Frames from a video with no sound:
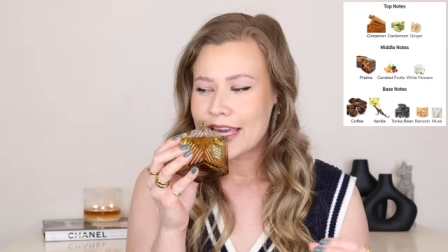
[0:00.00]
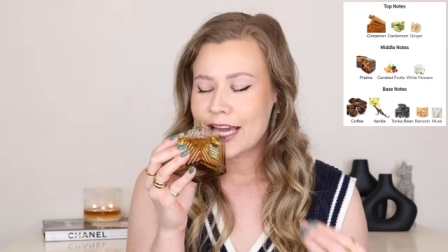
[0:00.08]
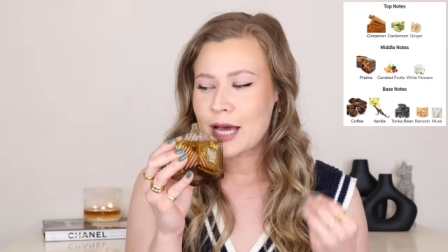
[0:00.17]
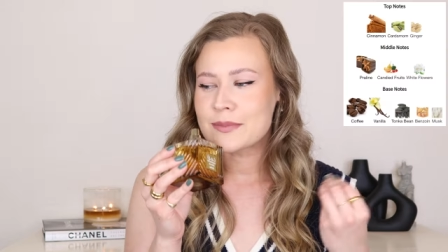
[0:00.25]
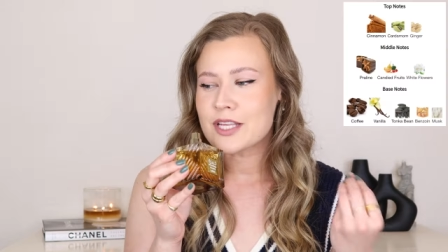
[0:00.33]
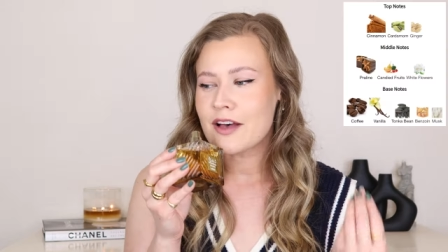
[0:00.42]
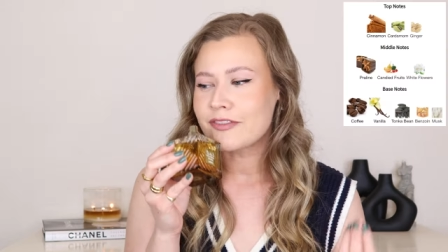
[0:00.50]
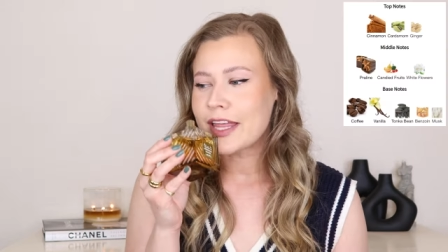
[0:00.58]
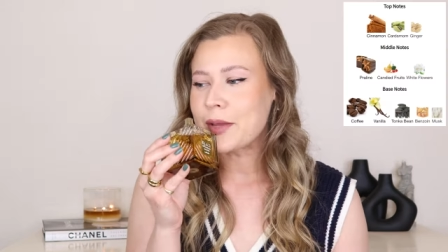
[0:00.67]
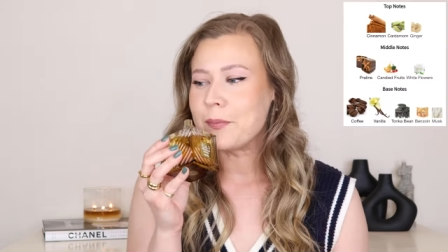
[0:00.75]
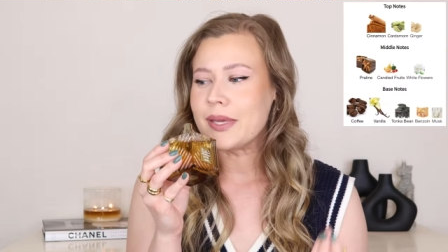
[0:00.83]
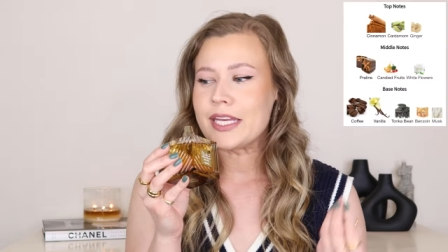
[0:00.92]
It comes off
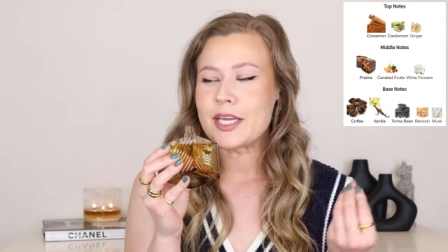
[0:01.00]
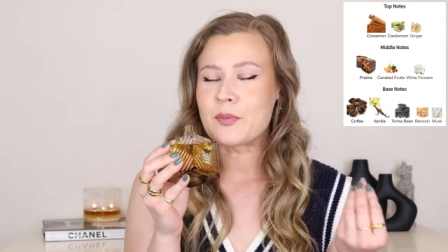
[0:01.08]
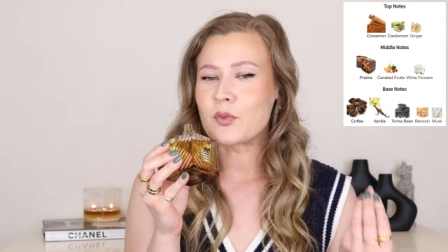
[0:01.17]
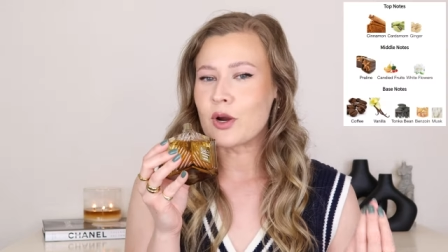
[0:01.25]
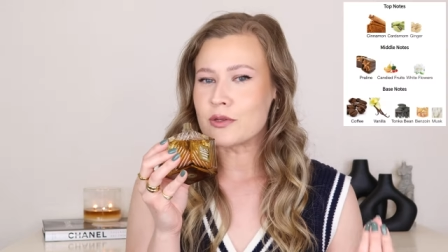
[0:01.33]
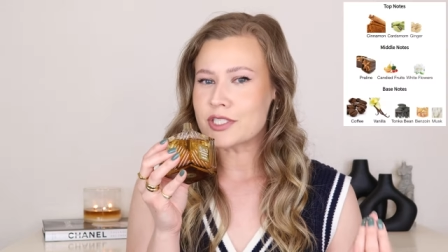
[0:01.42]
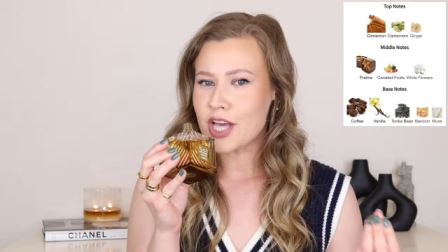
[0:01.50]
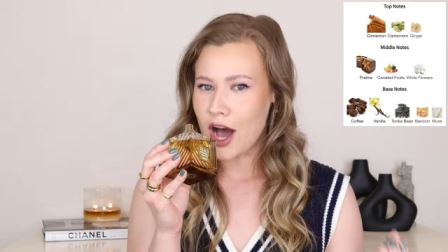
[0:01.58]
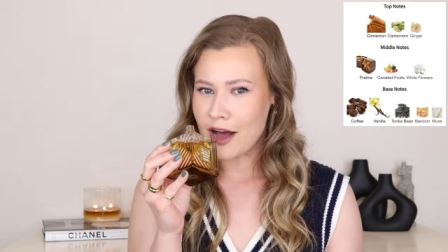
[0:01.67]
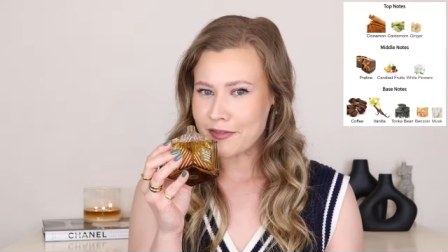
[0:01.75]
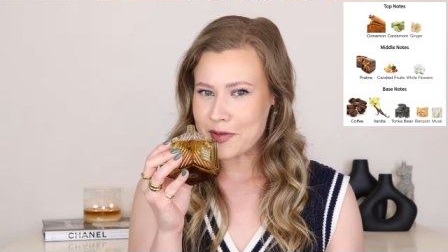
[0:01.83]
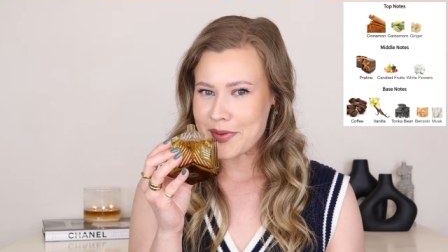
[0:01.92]
like medium roast
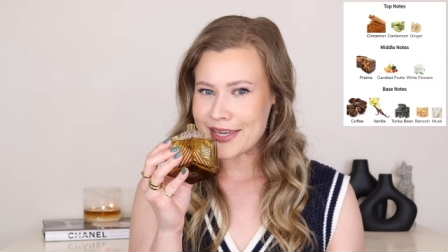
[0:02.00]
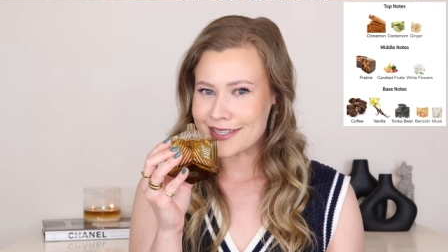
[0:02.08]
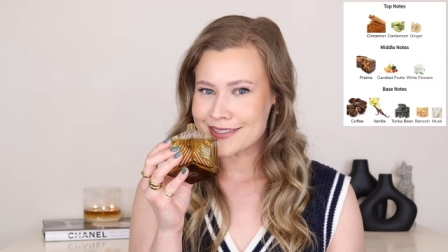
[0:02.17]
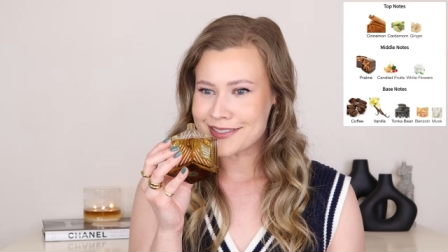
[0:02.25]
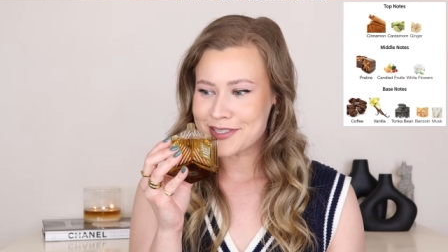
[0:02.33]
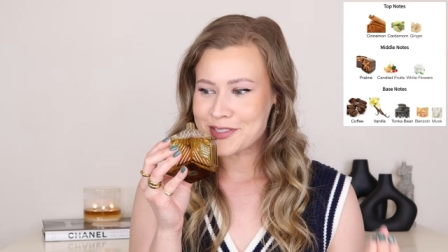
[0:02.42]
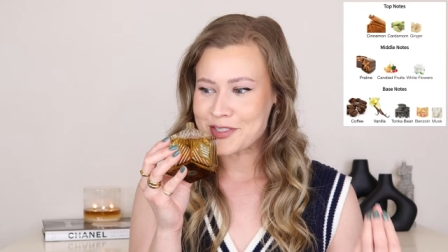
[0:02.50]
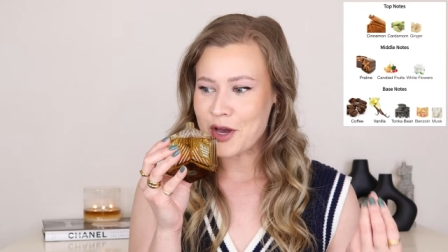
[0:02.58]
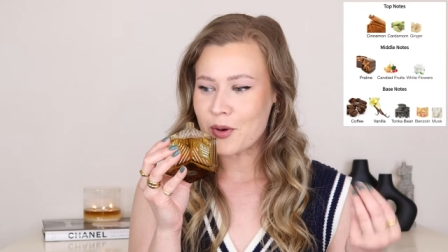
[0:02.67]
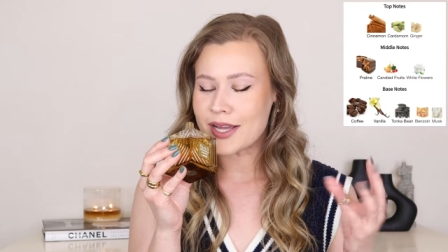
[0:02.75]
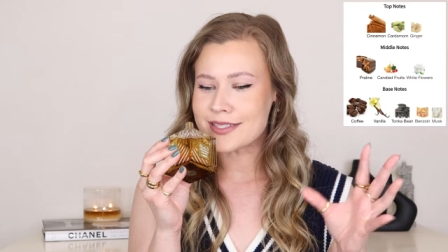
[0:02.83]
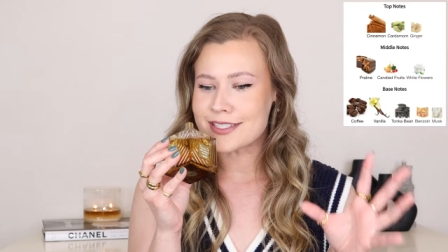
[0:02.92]
coffee beans,
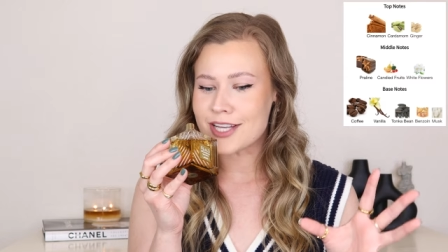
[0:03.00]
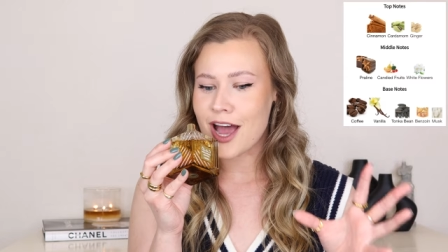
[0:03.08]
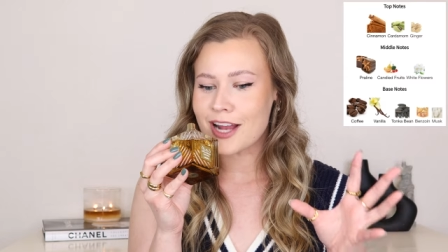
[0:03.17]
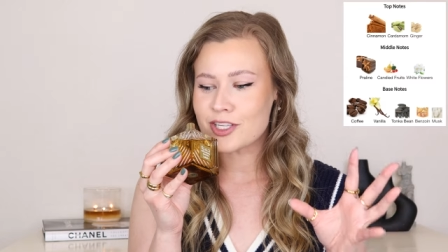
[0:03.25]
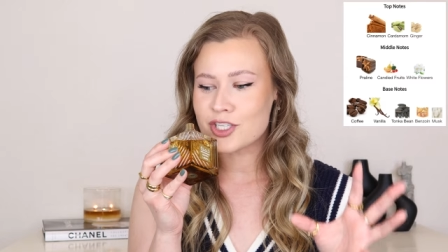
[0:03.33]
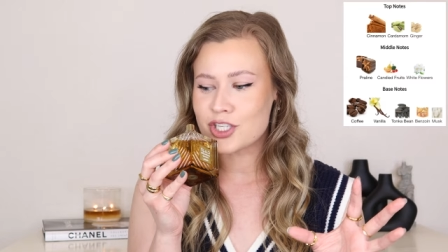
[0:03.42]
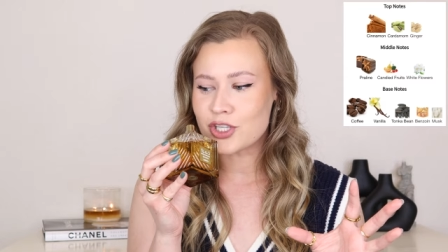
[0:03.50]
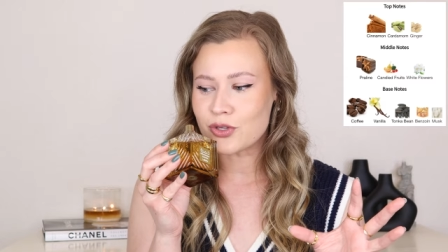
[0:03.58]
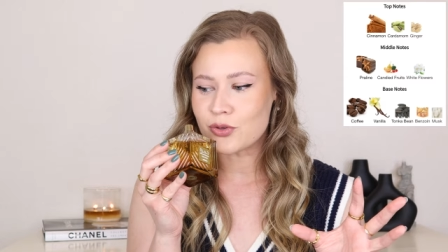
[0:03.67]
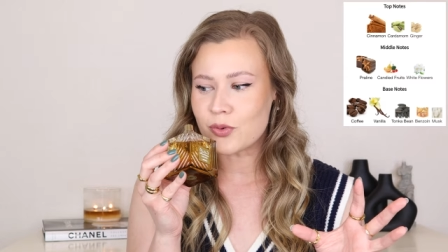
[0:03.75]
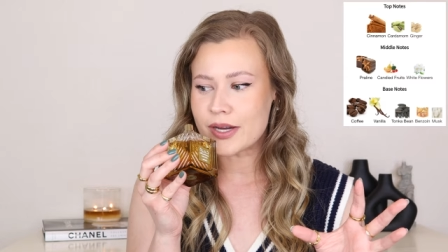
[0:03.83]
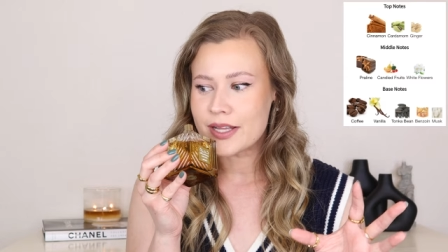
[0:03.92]
so it's not
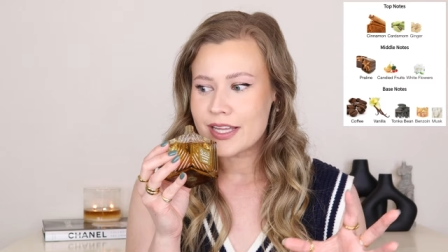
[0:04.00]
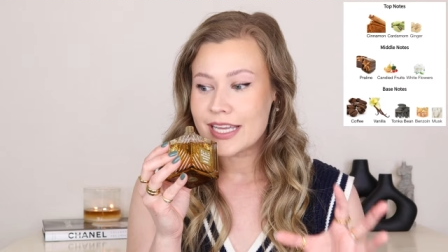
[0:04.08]
too